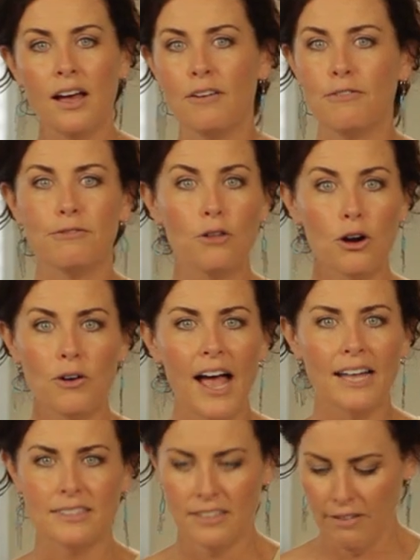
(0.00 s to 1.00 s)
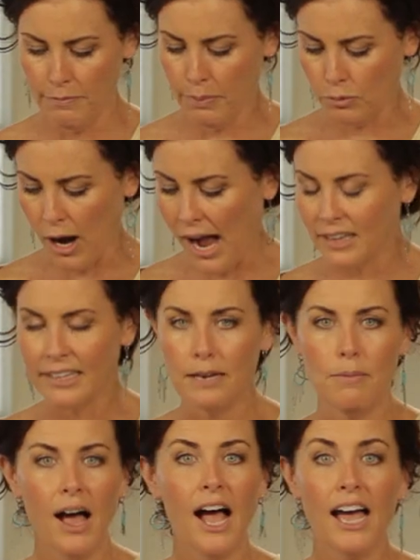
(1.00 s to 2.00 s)
florets of
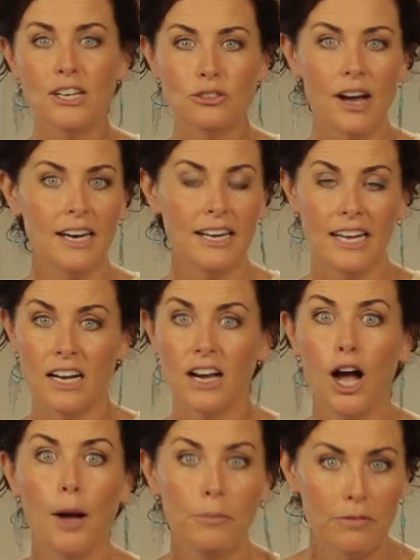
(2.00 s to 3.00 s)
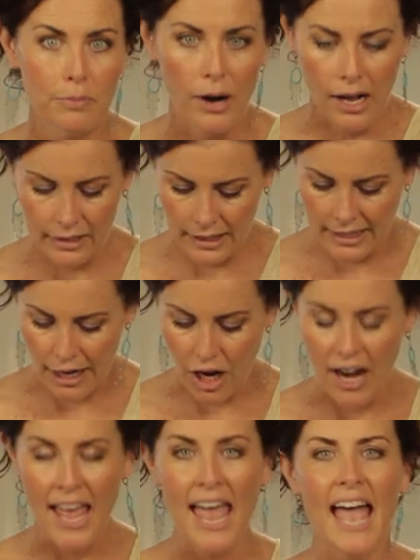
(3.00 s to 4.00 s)
broccoli. I try to get a cup of broccoli in
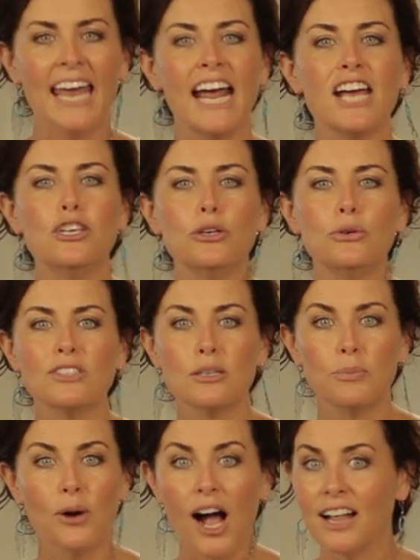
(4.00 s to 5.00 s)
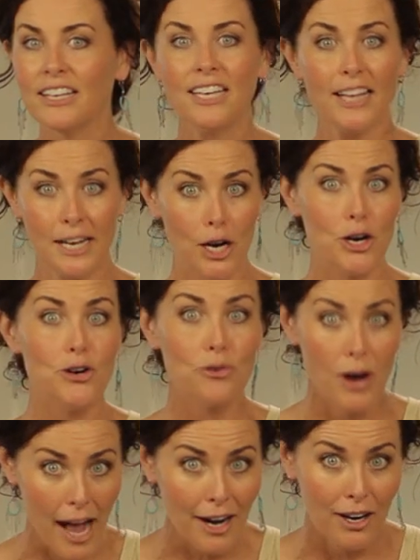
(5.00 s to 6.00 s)
here and I use the broccoli like a
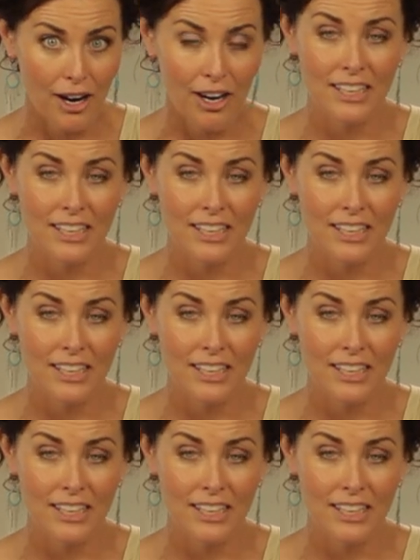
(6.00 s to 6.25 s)
cracker,